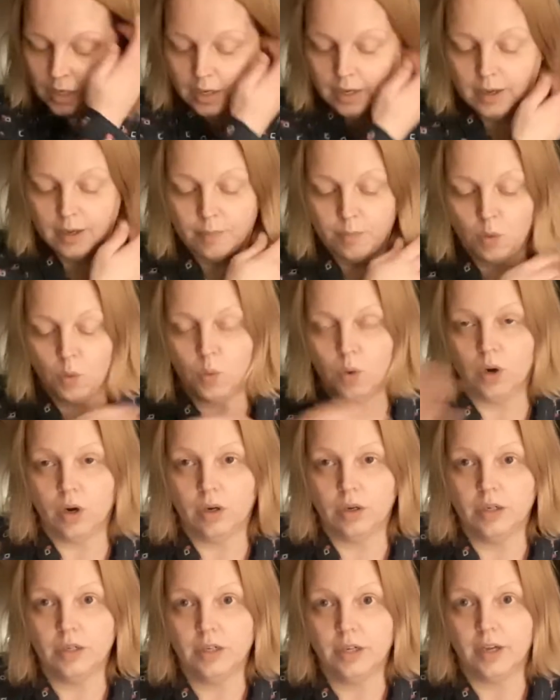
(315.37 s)

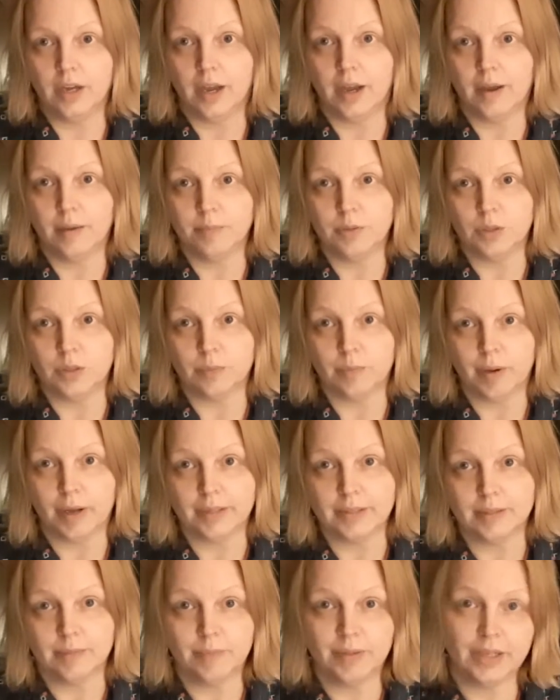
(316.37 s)
or you can buy
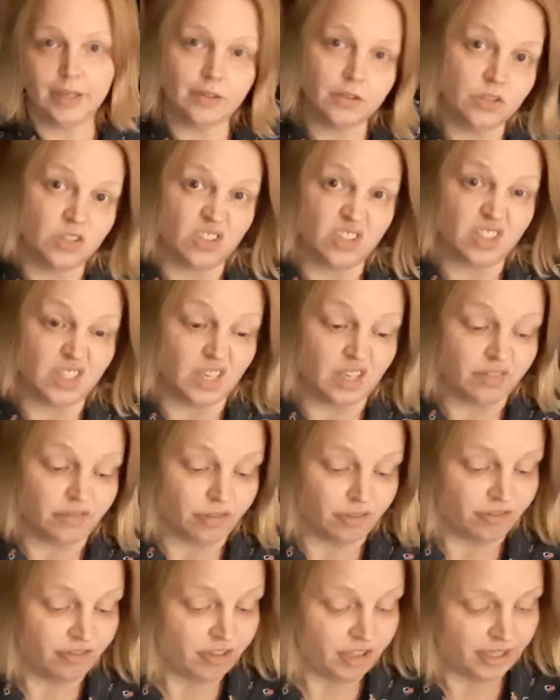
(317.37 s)
something else and just get it
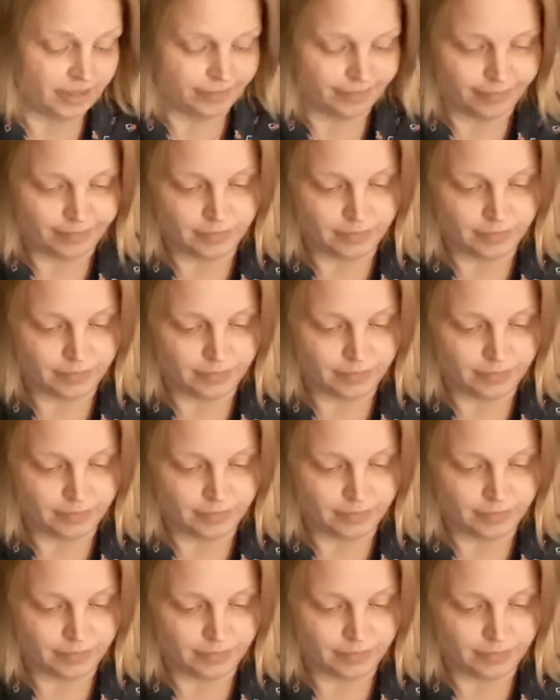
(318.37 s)
for free.